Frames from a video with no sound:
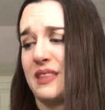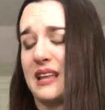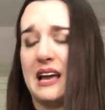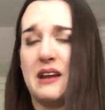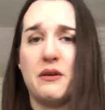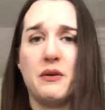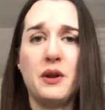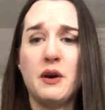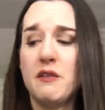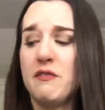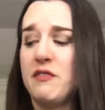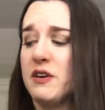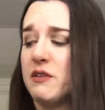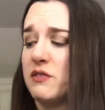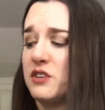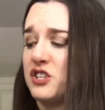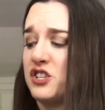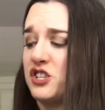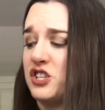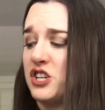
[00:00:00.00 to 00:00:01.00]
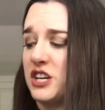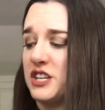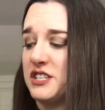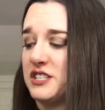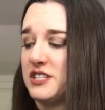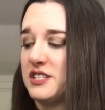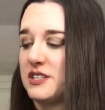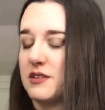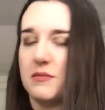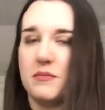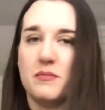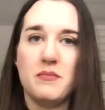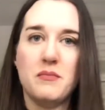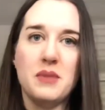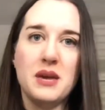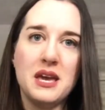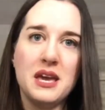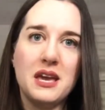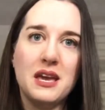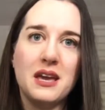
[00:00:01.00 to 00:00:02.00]
I don't know if it was just
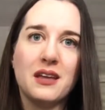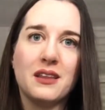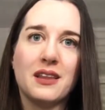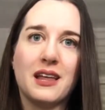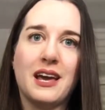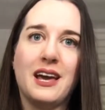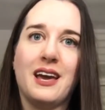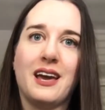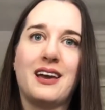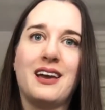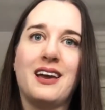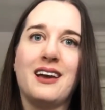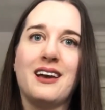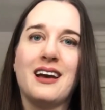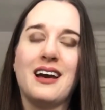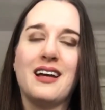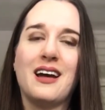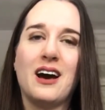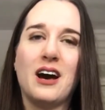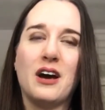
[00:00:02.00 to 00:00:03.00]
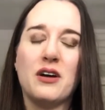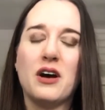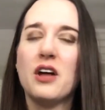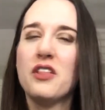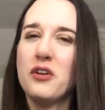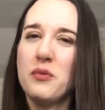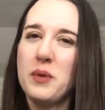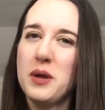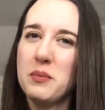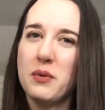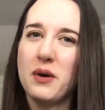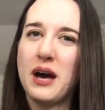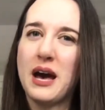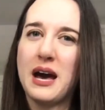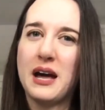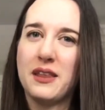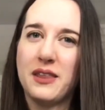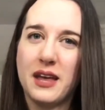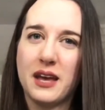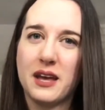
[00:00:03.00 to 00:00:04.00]
me, like other people
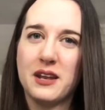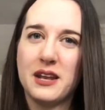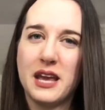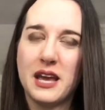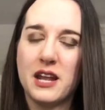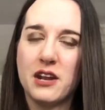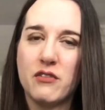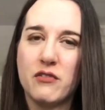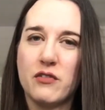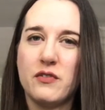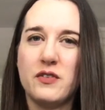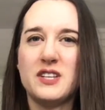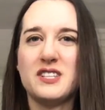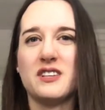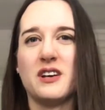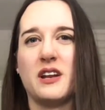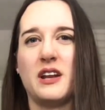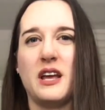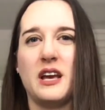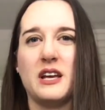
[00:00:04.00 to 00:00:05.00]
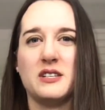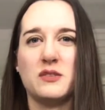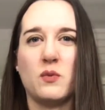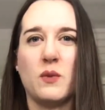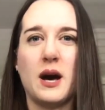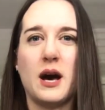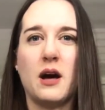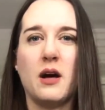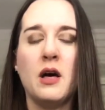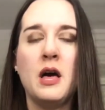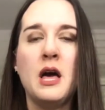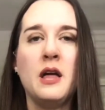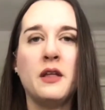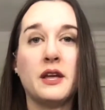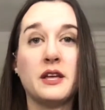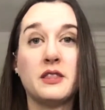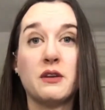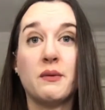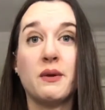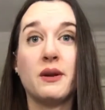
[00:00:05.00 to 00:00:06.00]
had like negative reviews on it as well.
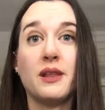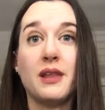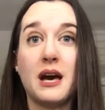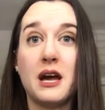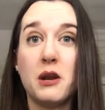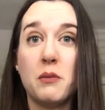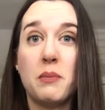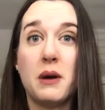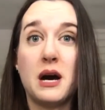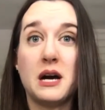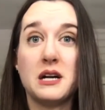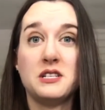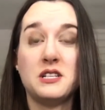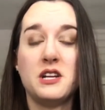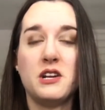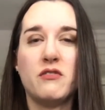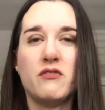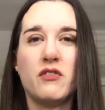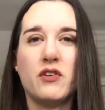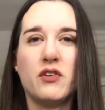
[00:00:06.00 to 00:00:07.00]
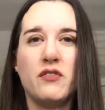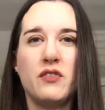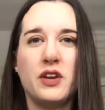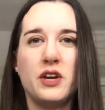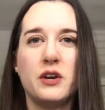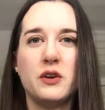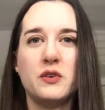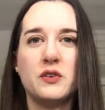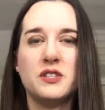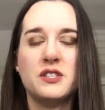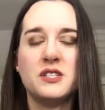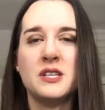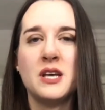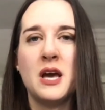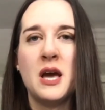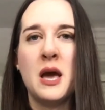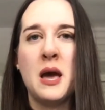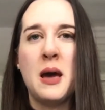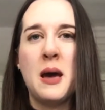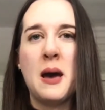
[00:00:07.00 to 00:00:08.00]
Like there were a lot of positive reviews.
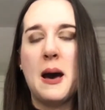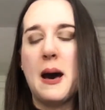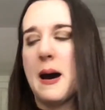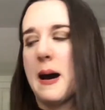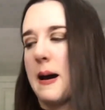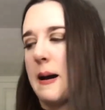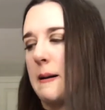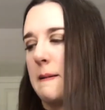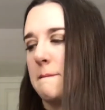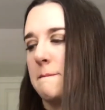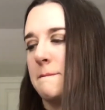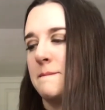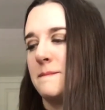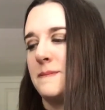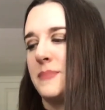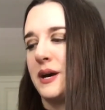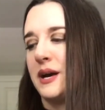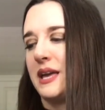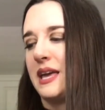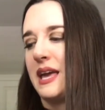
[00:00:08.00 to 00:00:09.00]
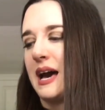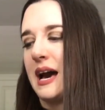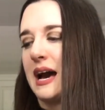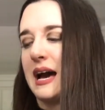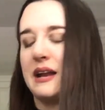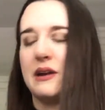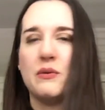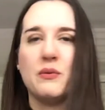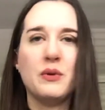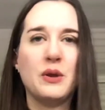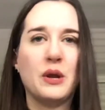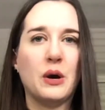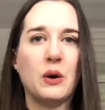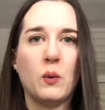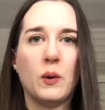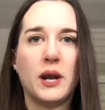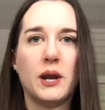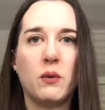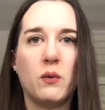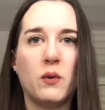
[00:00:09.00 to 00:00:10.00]
But yeah, I don't know
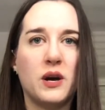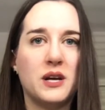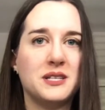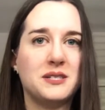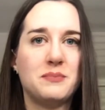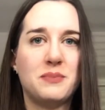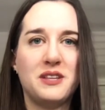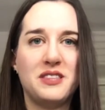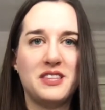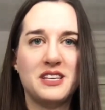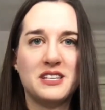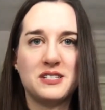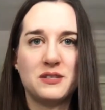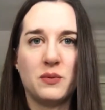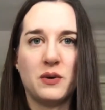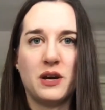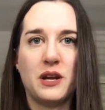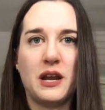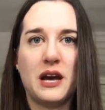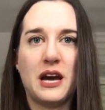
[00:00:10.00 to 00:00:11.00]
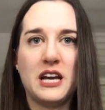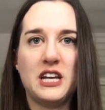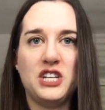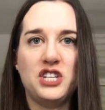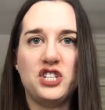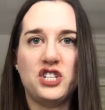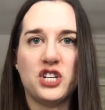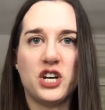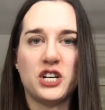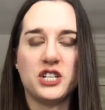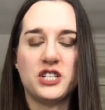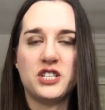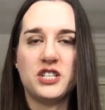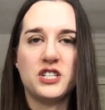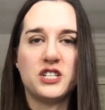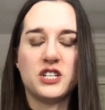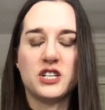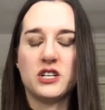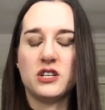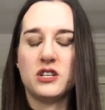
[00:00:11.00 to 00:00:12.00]
what it was, but this one I
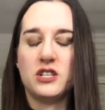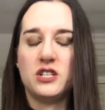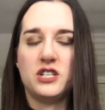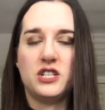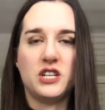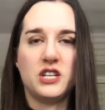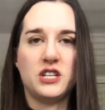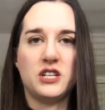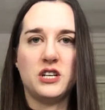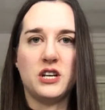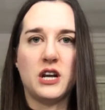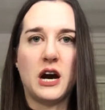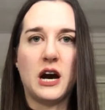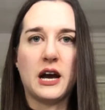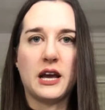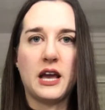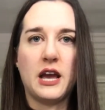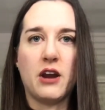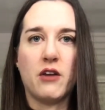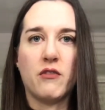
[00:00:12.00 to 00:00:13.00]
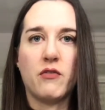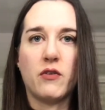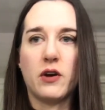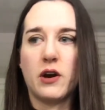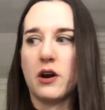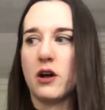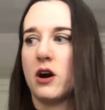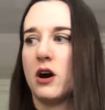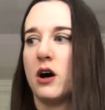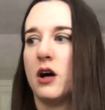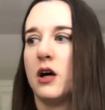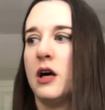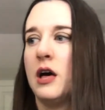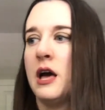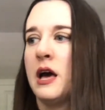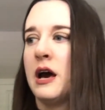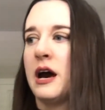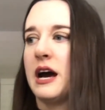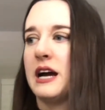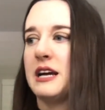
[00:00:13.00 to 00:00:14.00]
just did not care for at all.
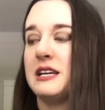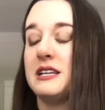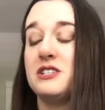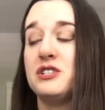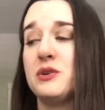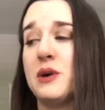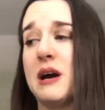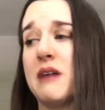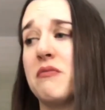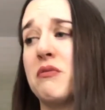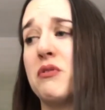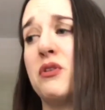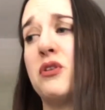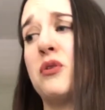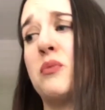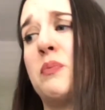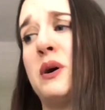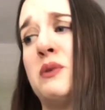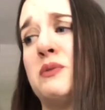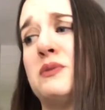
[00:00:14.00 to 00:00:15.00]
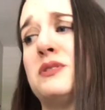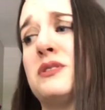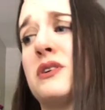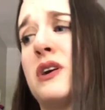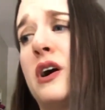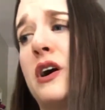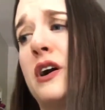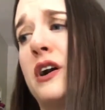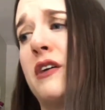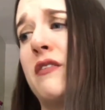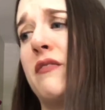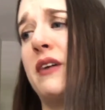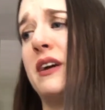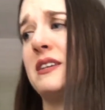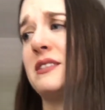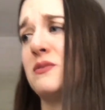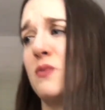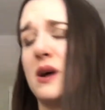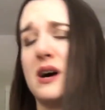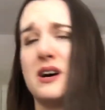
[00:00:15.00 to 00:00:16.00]
I do have a little postcard of it
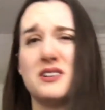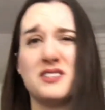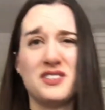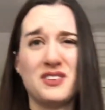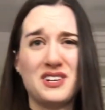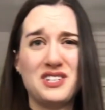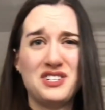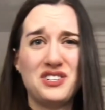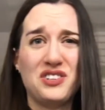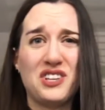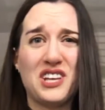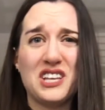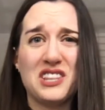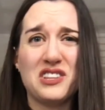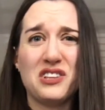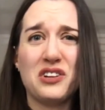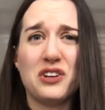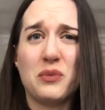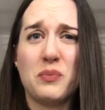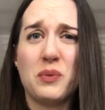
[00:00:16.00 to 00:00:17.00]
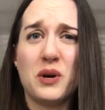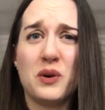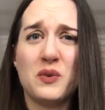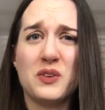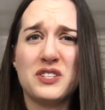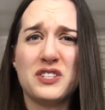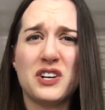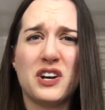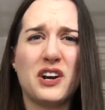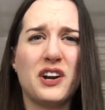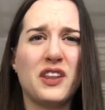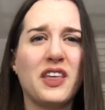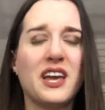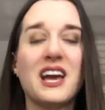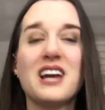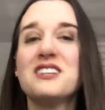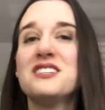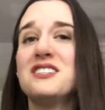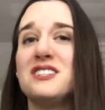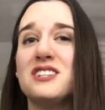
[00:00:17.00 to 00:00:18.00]
as well, so I do like the little postcard.
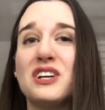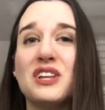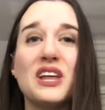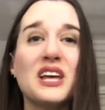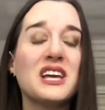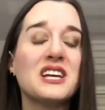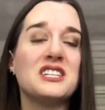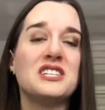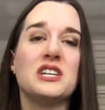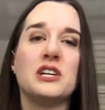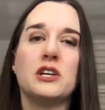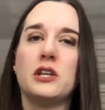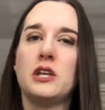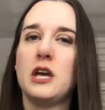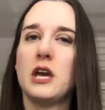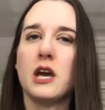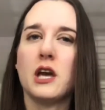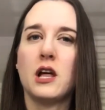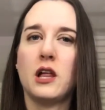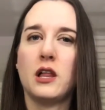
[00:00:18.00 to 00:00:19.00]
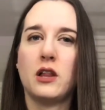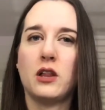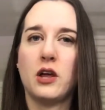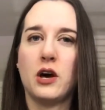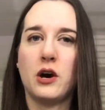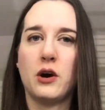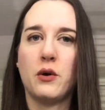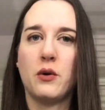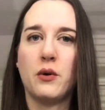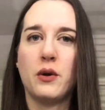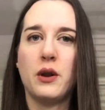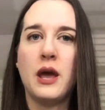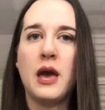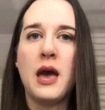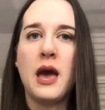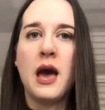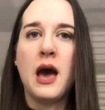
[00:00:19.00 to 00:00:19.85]
Like I still like Atelier cologne.